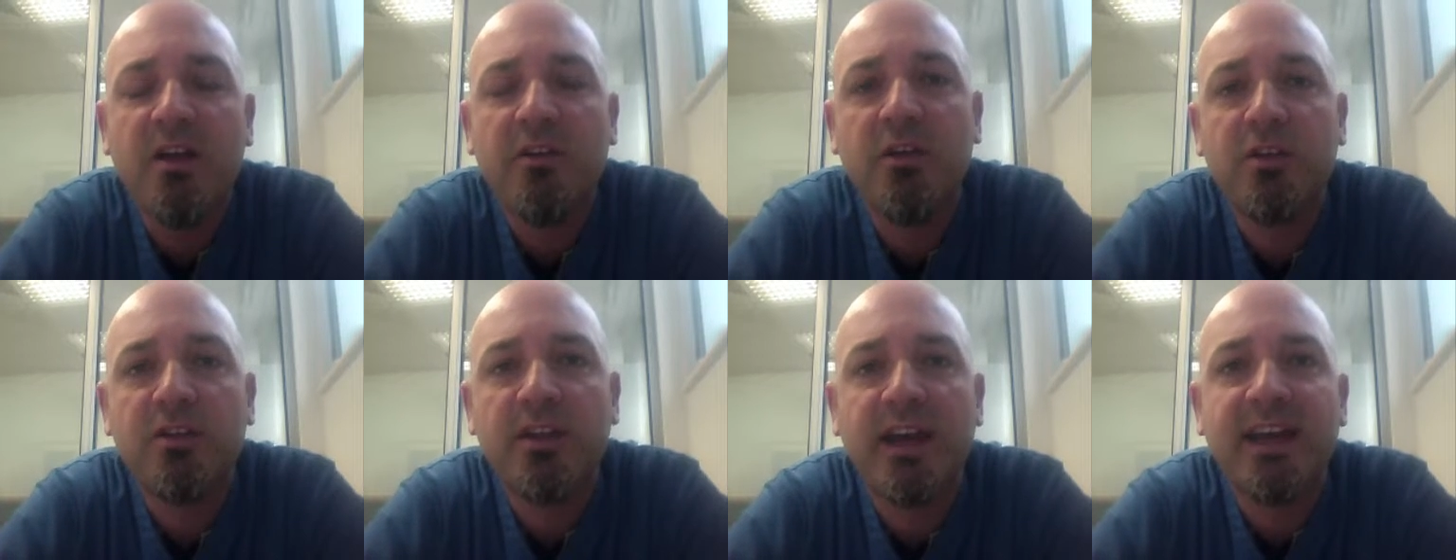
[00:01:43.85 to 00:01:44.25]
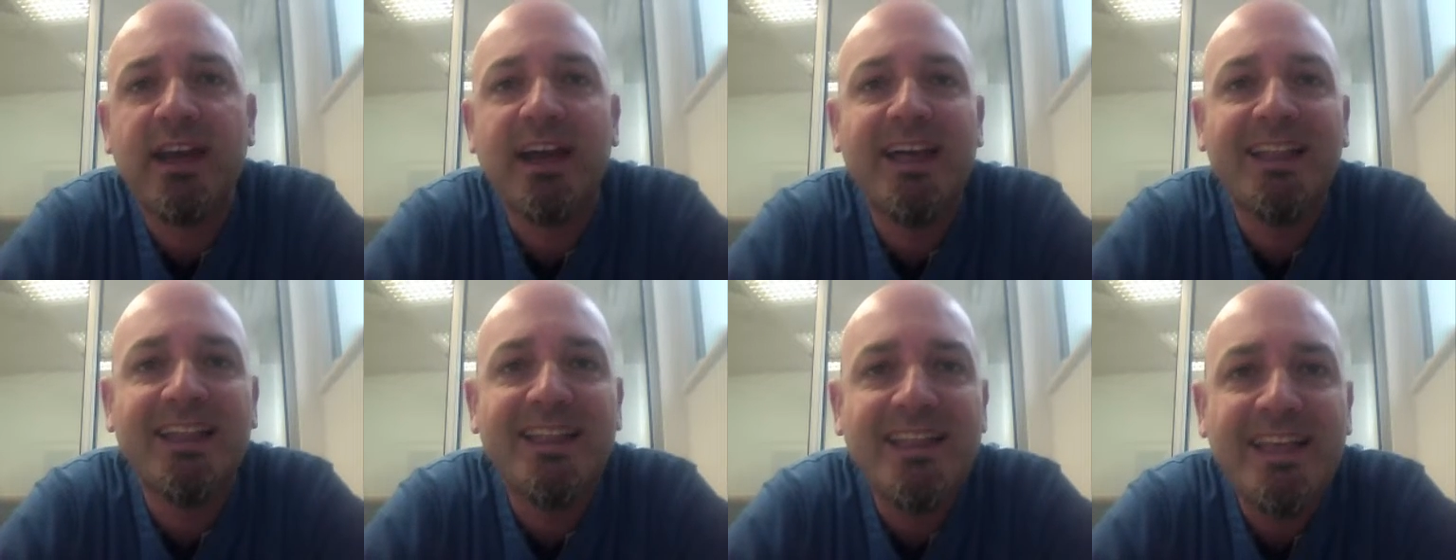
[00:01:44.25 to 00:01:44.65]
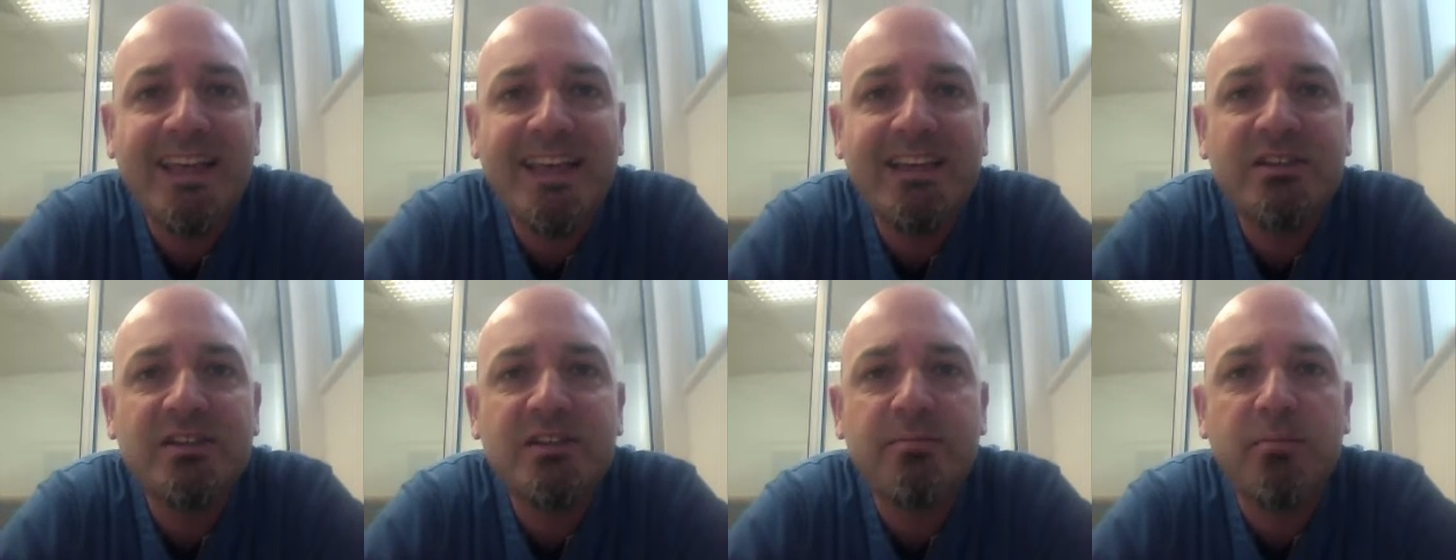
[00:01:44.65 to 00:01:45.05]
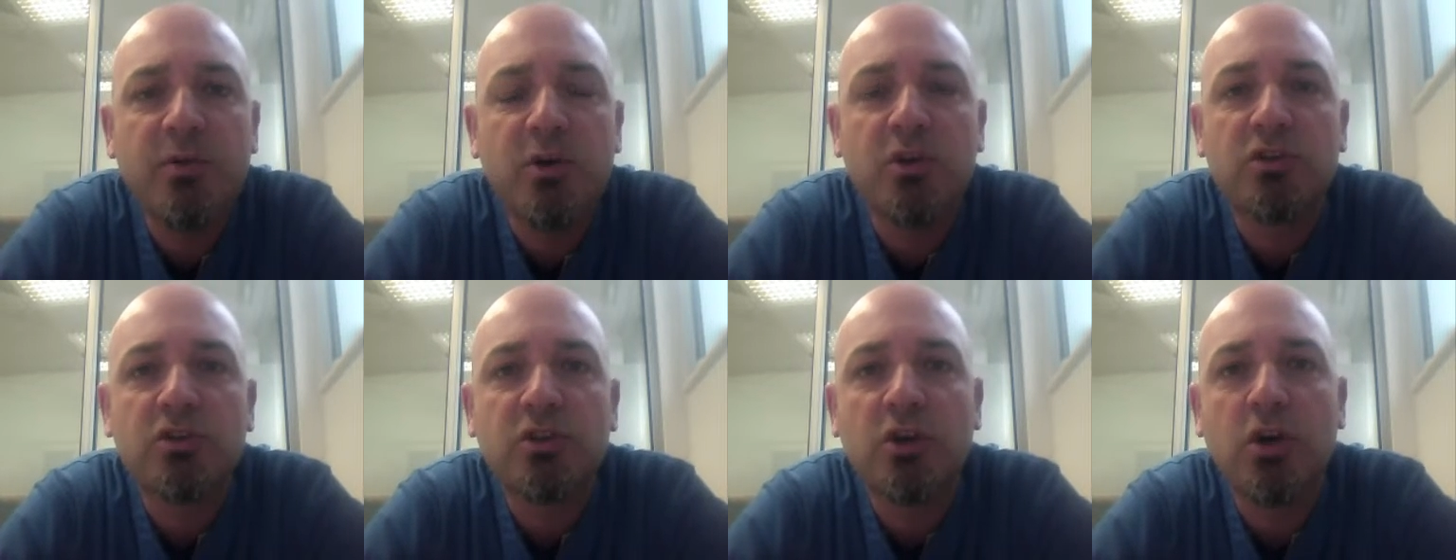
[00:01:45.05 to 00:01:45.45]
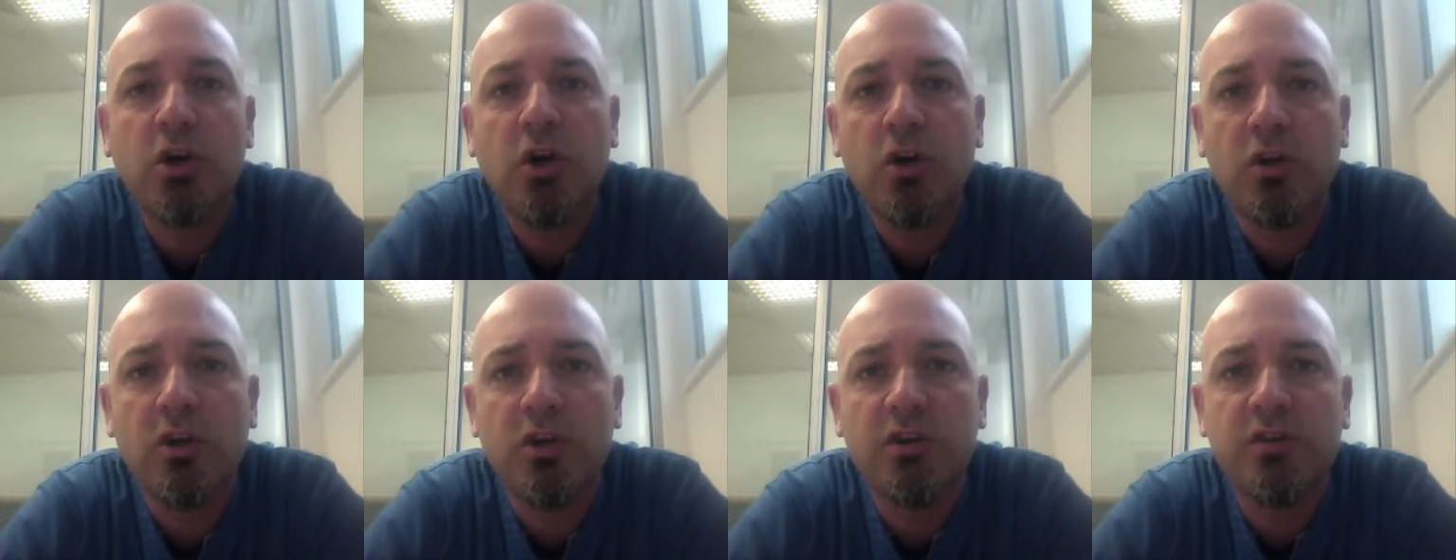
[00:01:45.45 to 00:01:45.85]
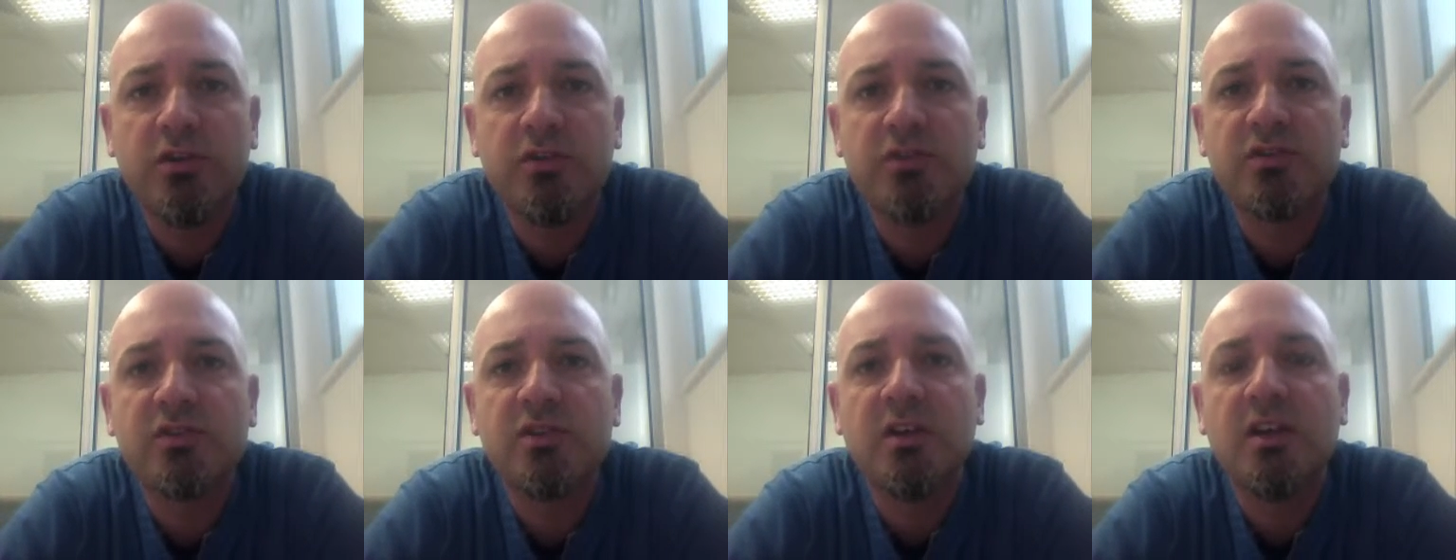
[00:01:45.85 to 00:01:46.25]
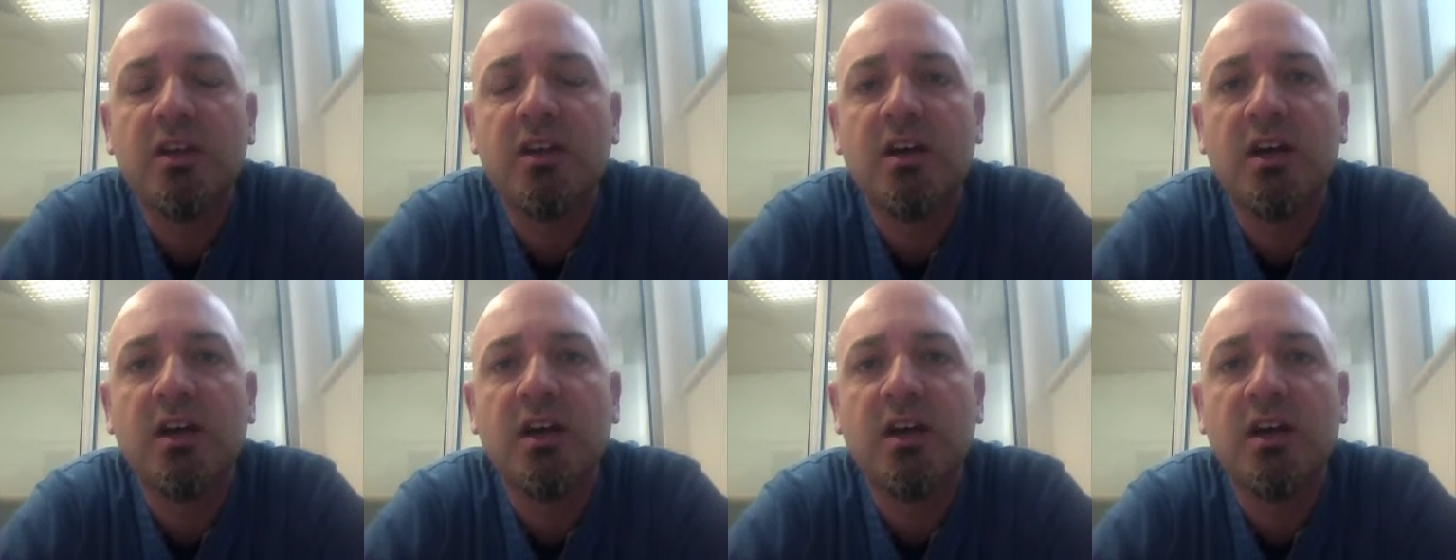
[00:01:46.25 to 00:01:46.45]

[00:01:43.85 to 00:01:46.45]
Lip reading: that they at least put collars